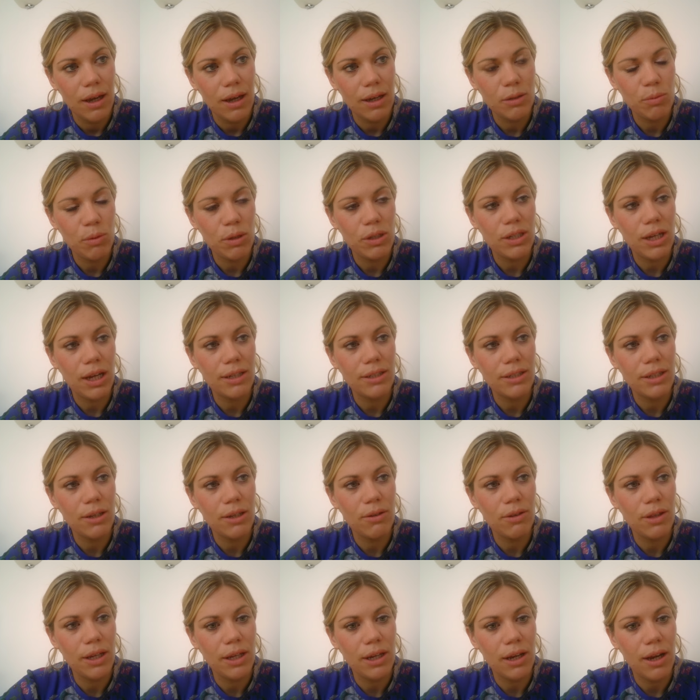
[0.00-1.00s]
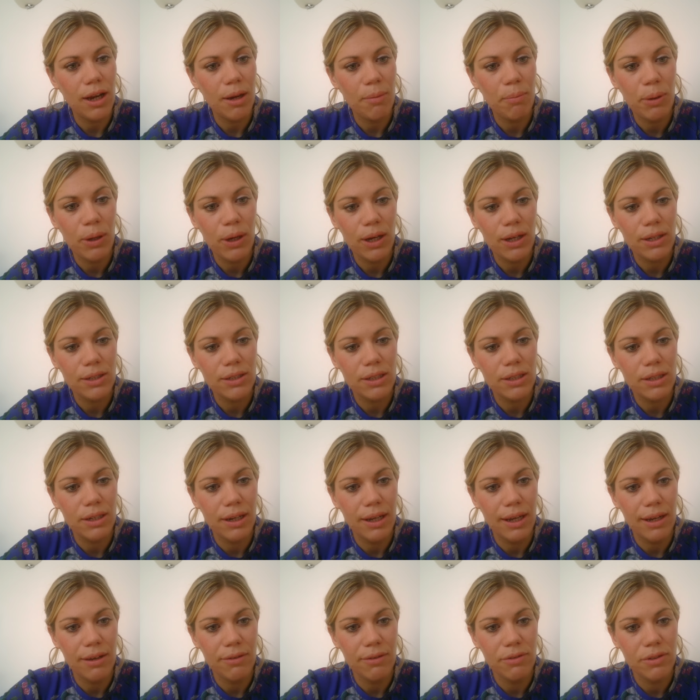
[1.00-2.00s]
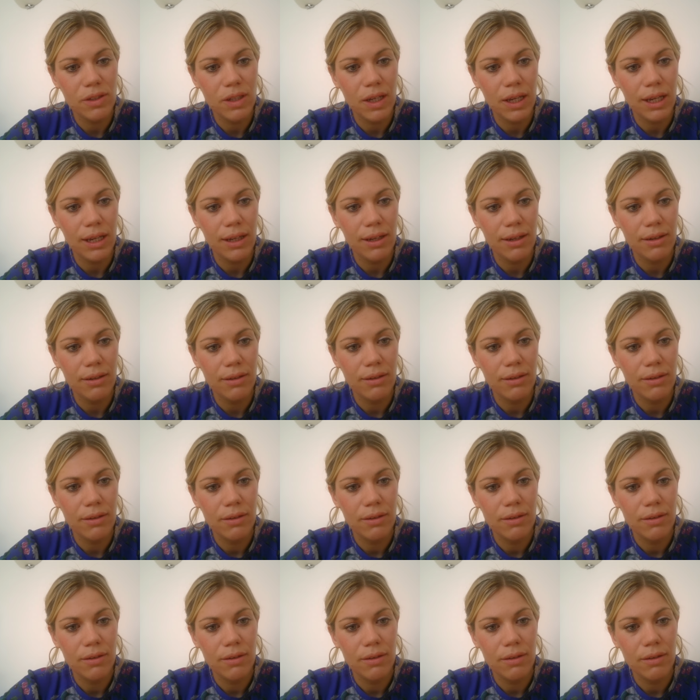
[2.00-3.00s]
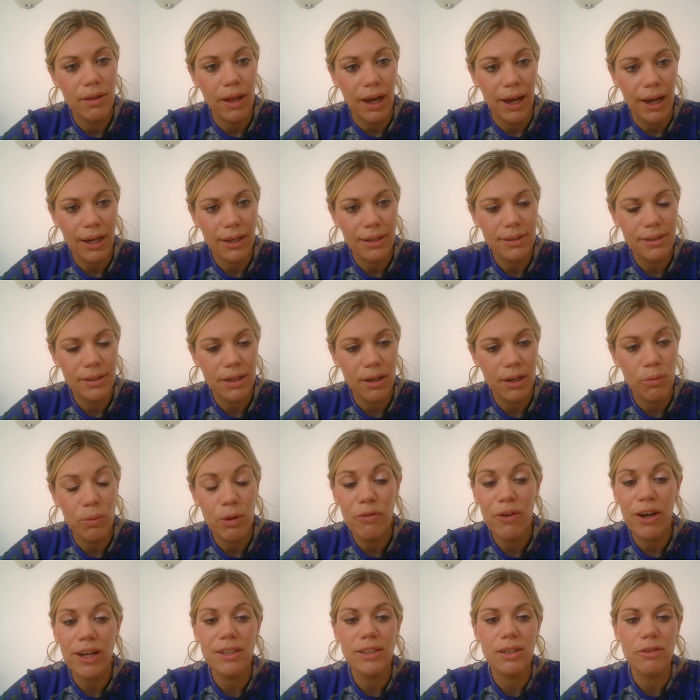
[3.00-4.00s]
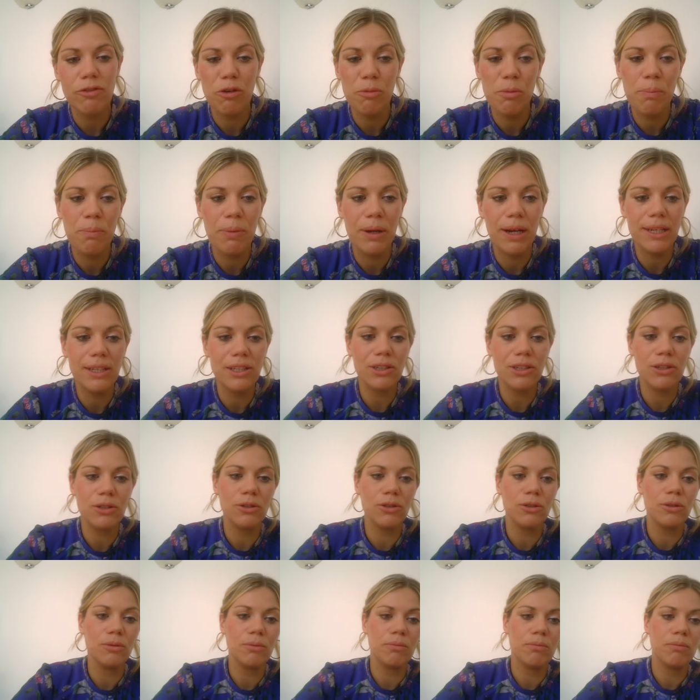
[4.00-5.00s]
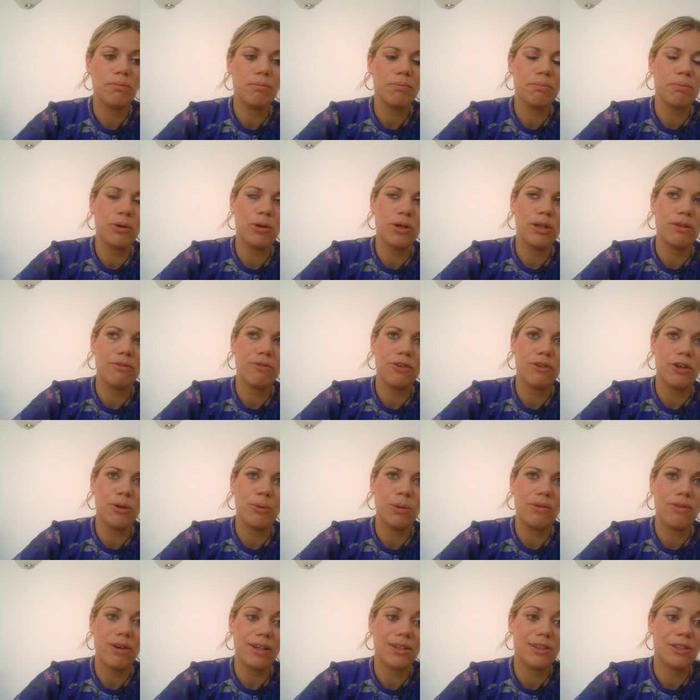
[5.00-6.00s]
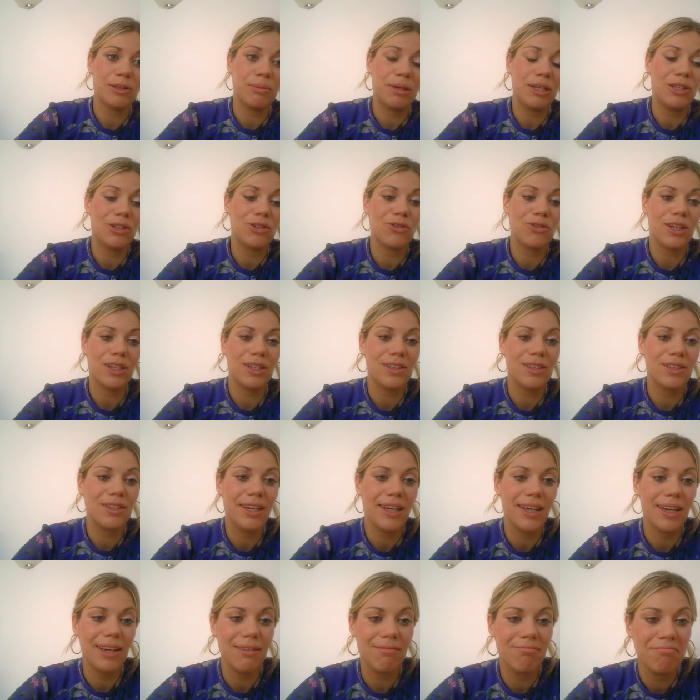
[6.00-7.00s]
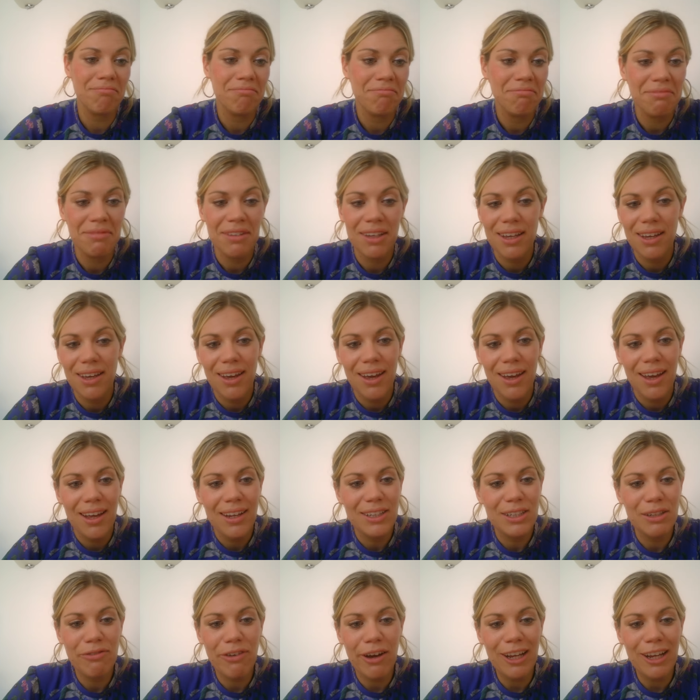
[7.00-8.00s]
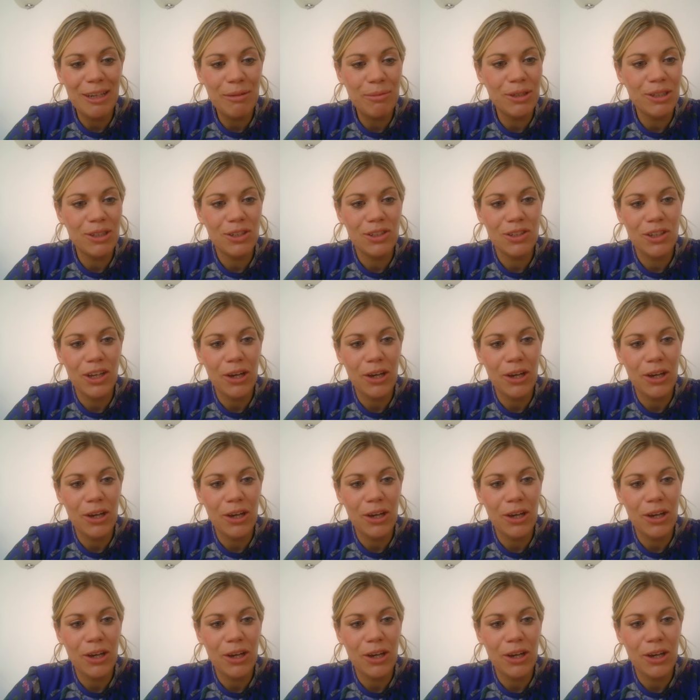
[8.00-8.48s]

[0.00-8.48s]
I suppose I don't think I personally have seen that. We've had, from a political point of view, we've had some interesting developments.